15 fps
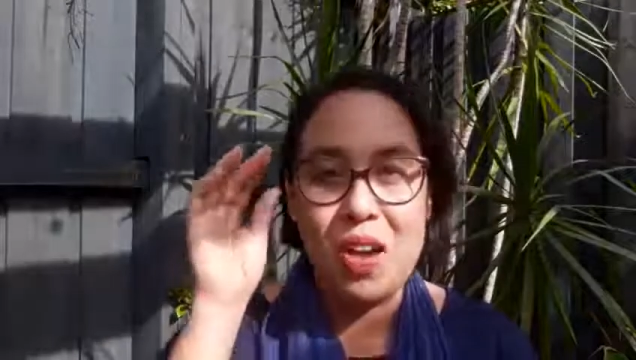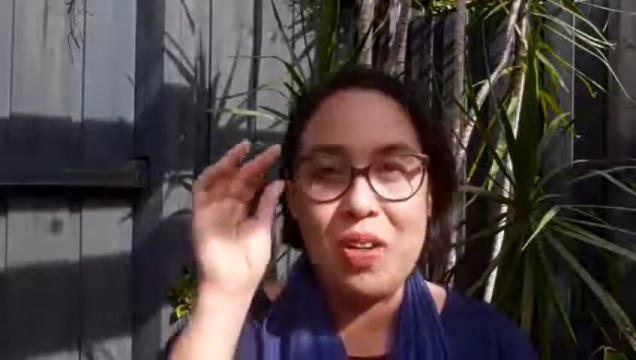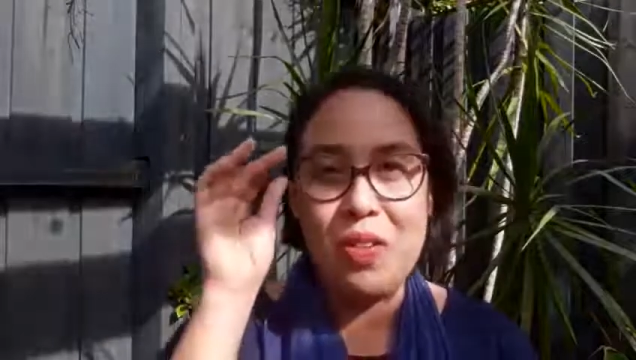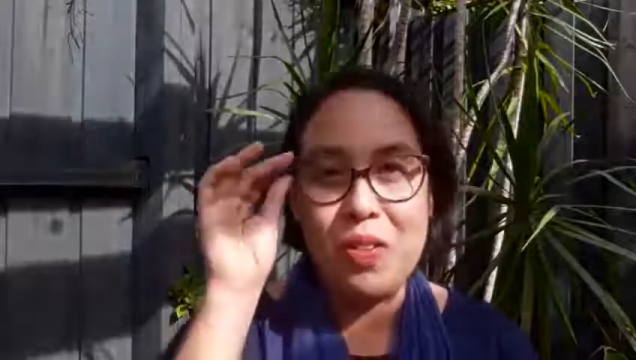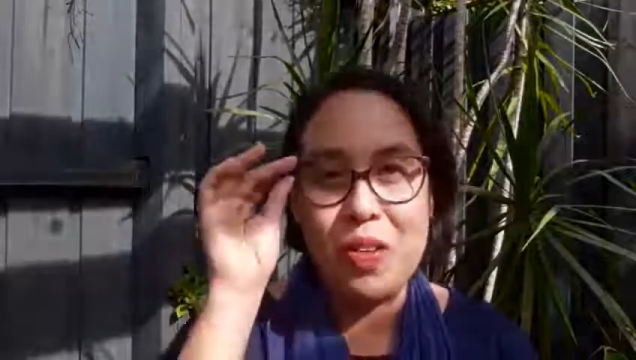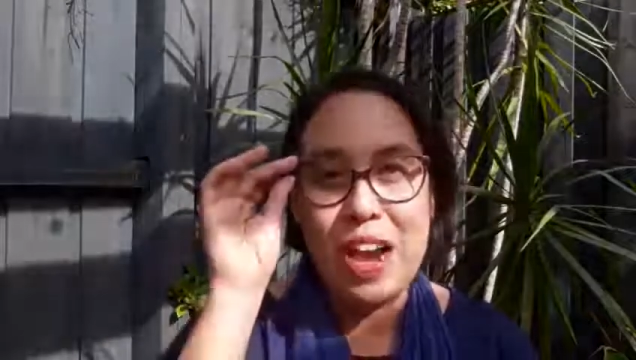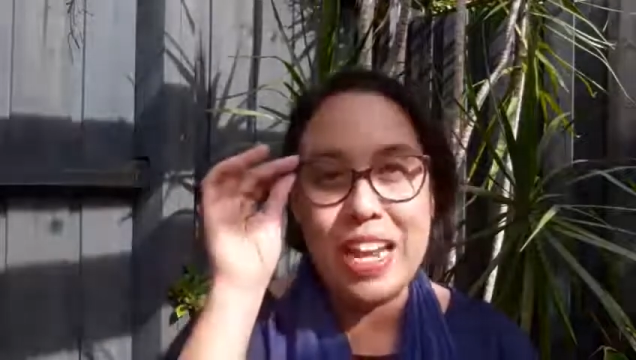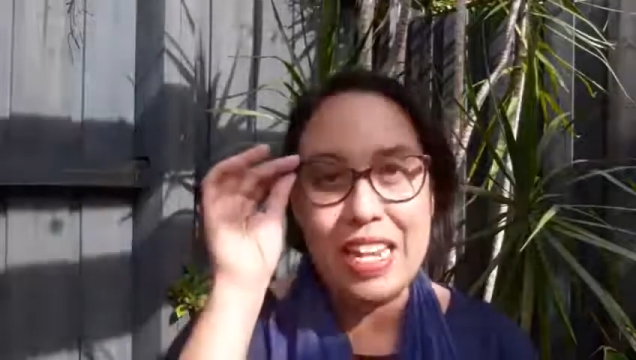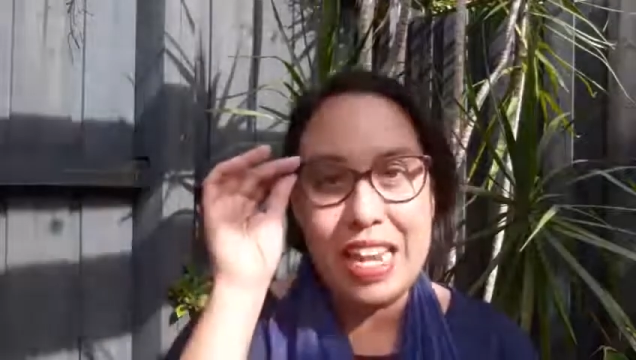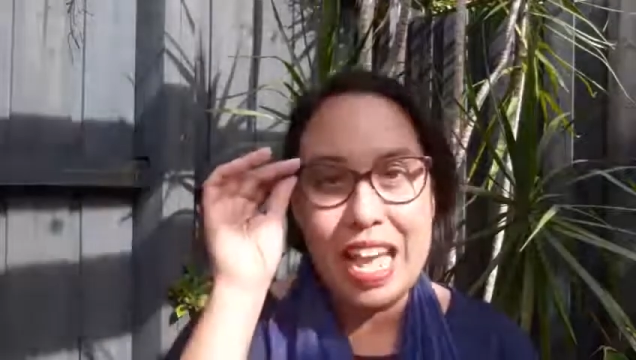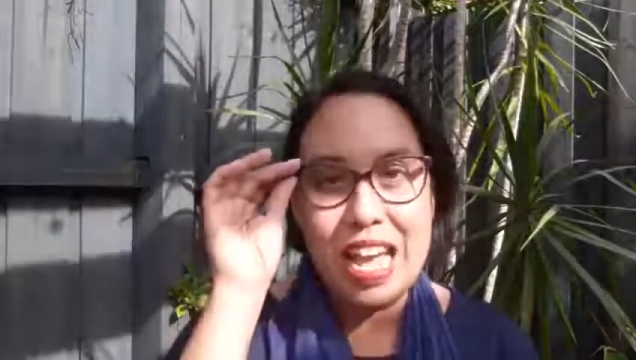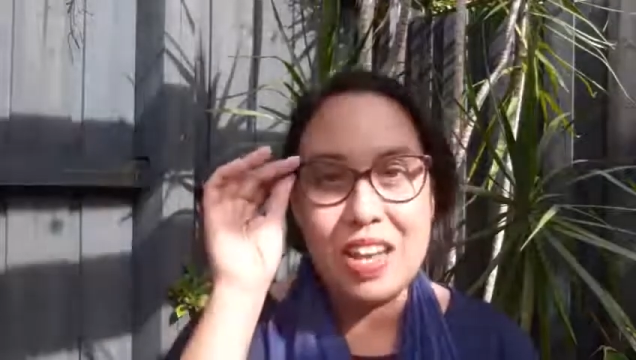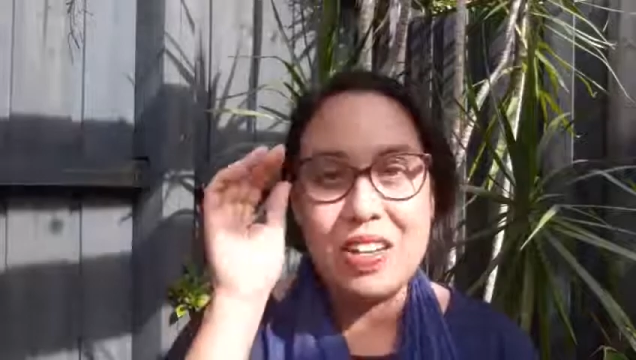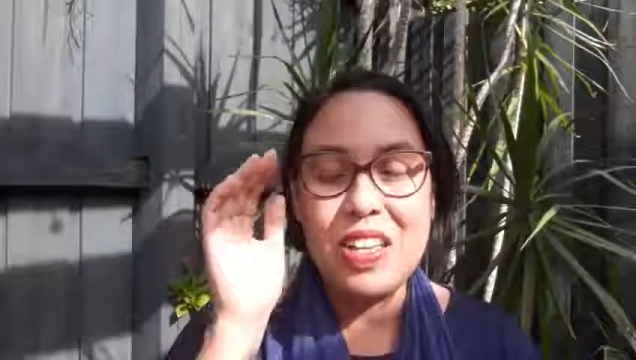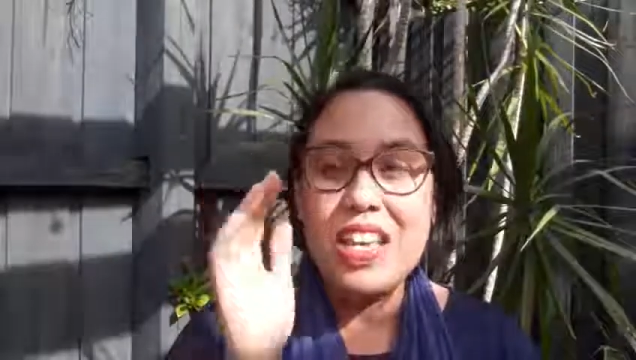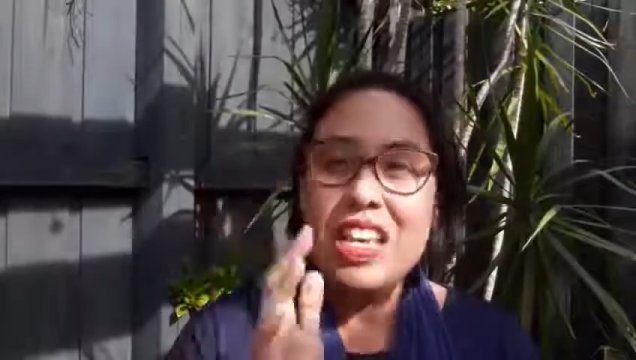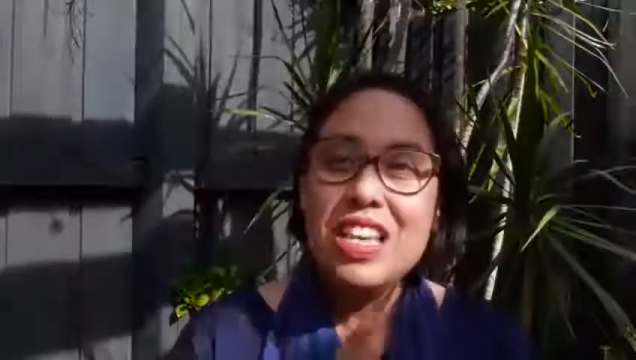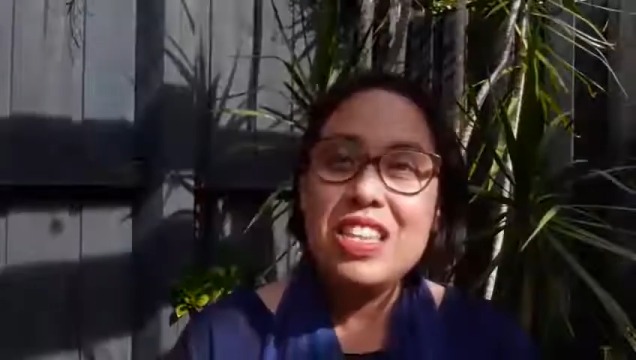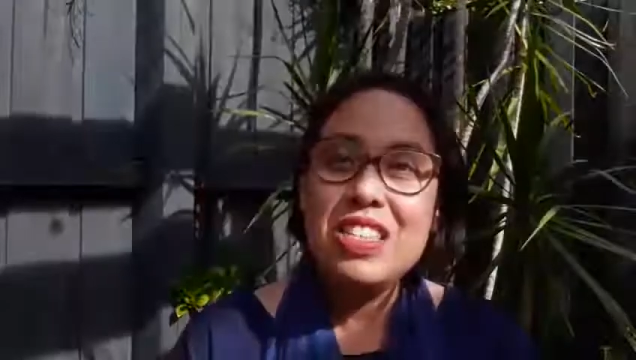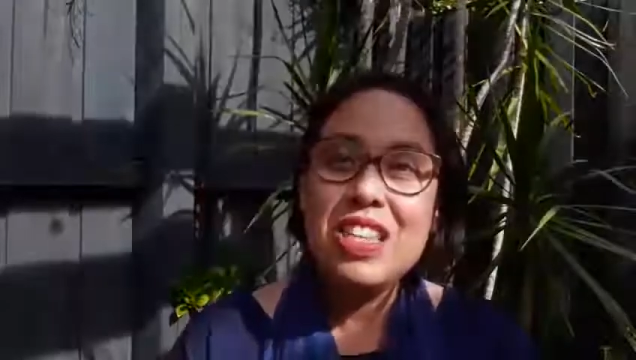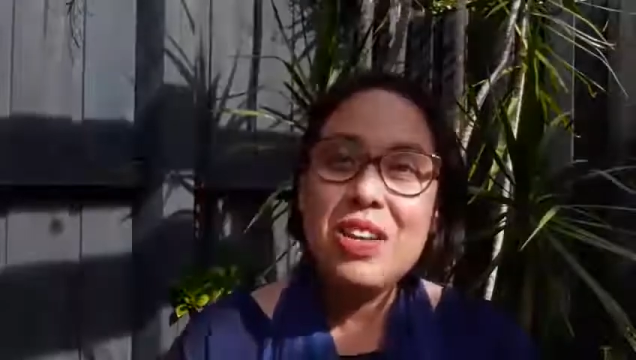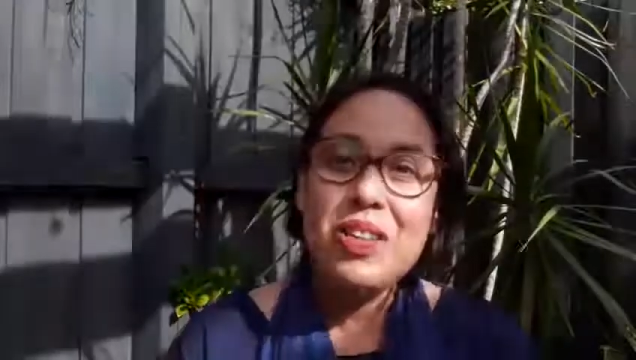right now.
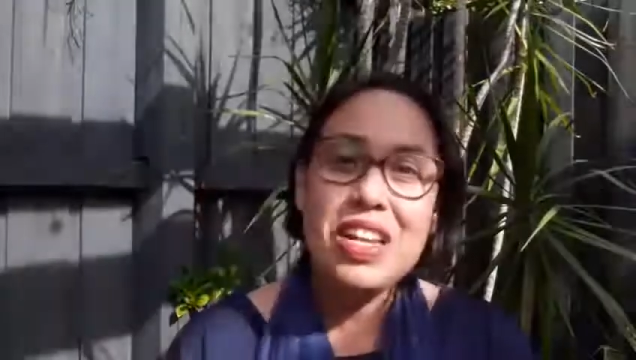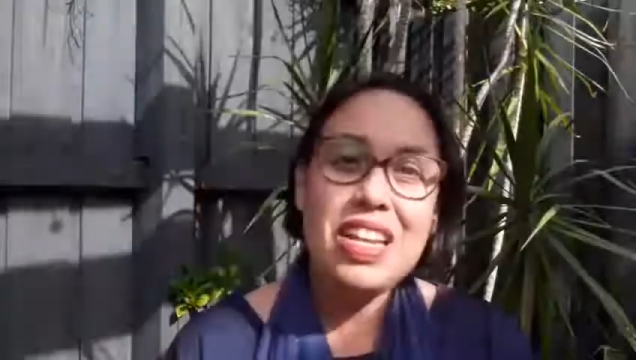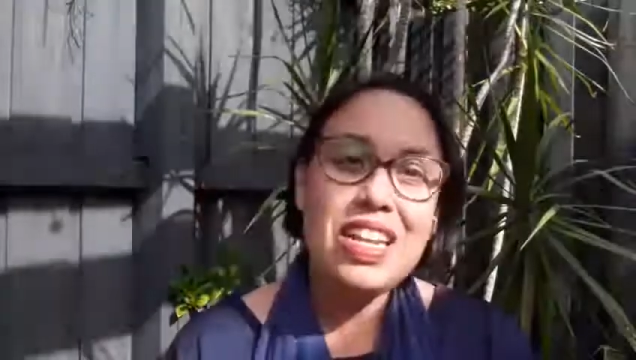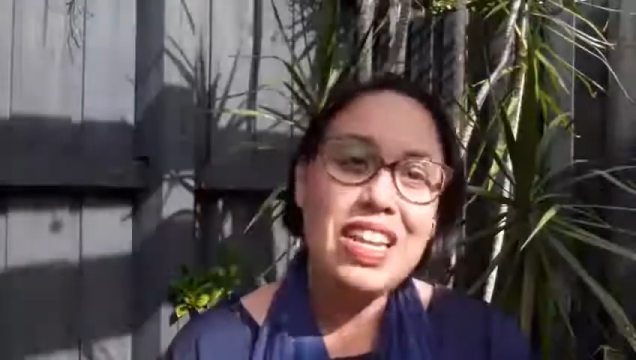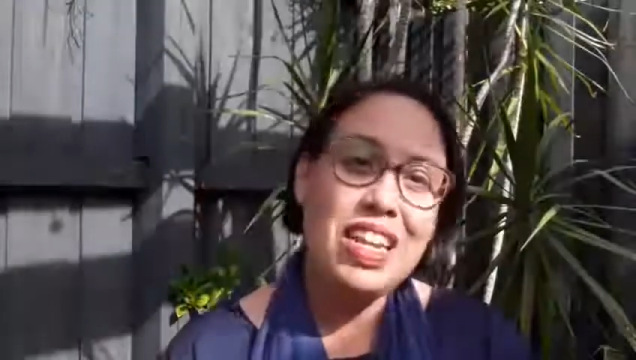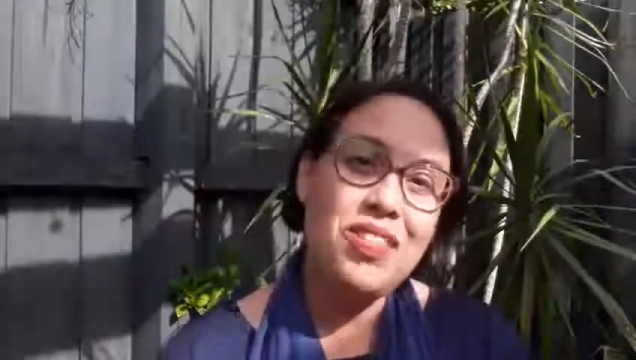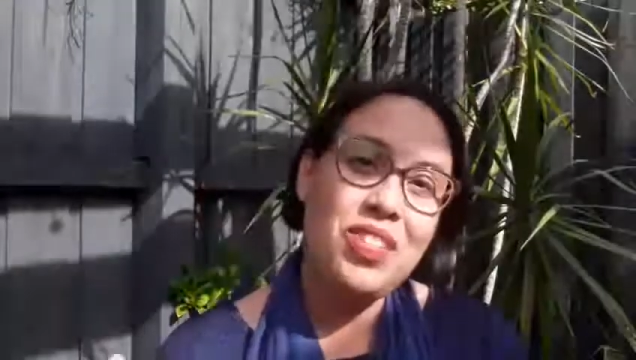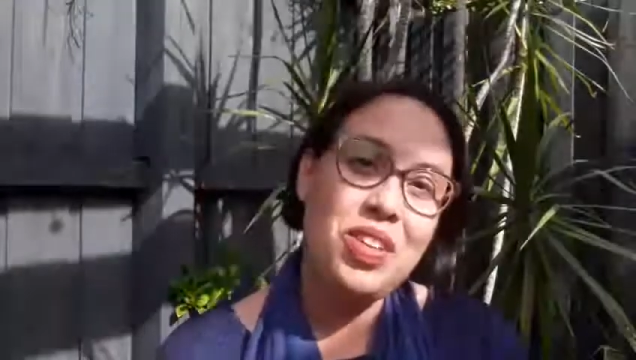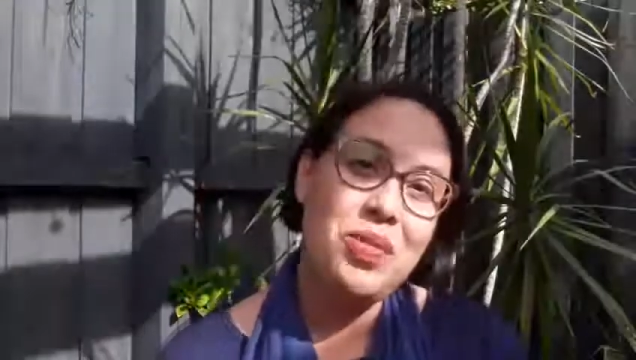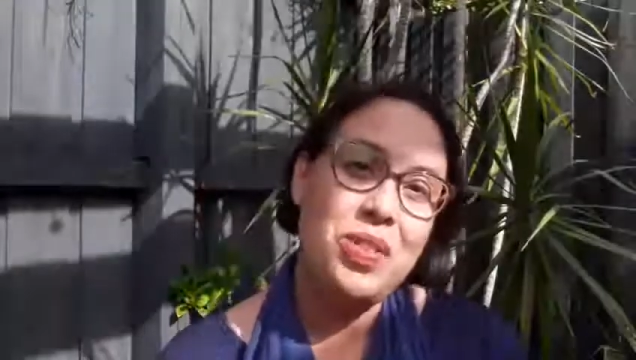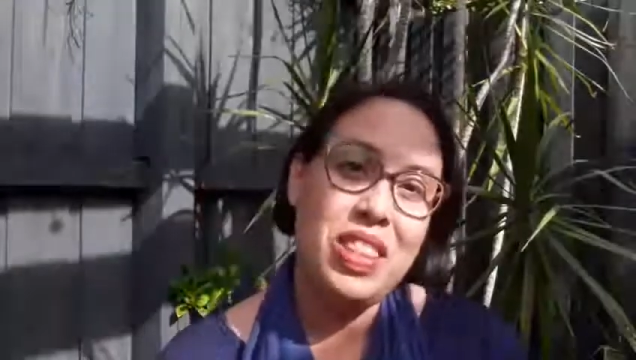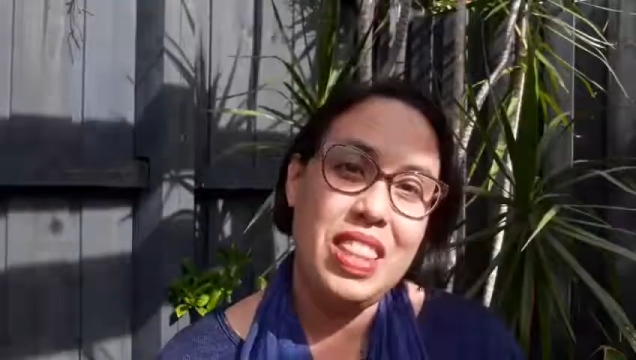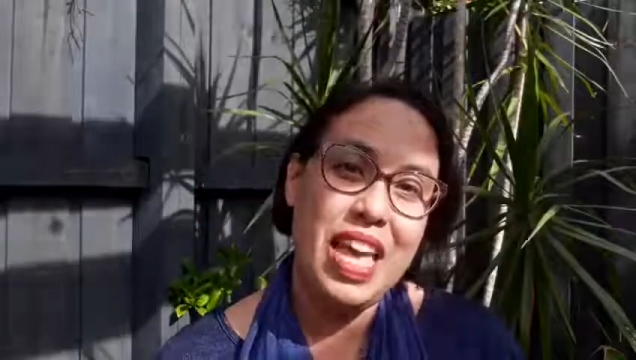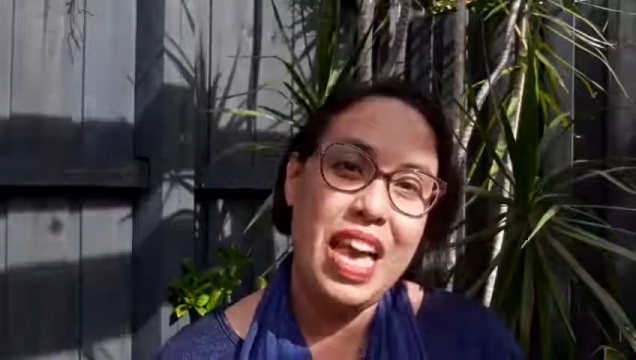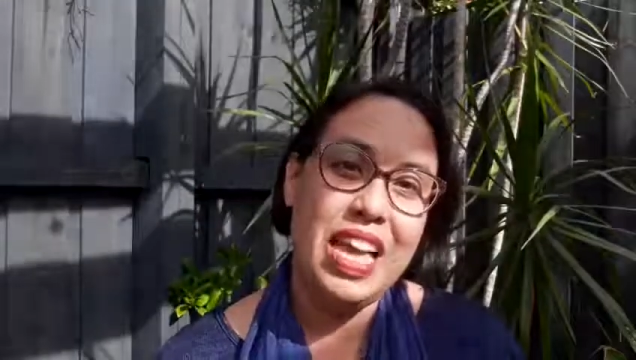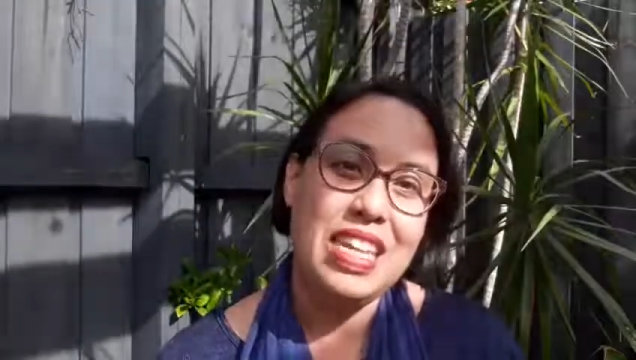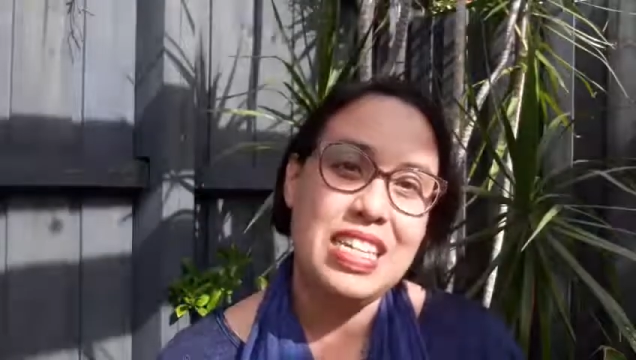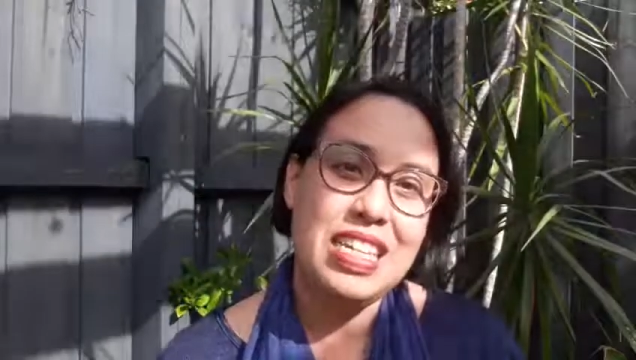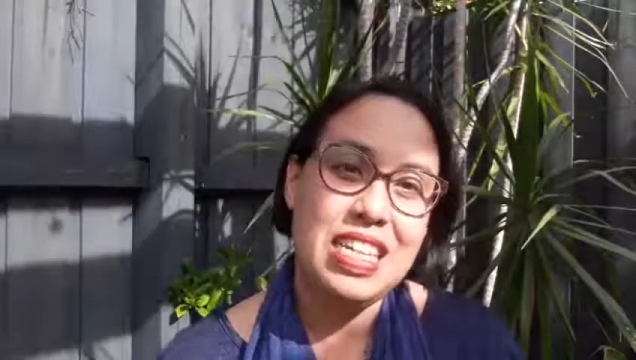So I'm going to leave you with that.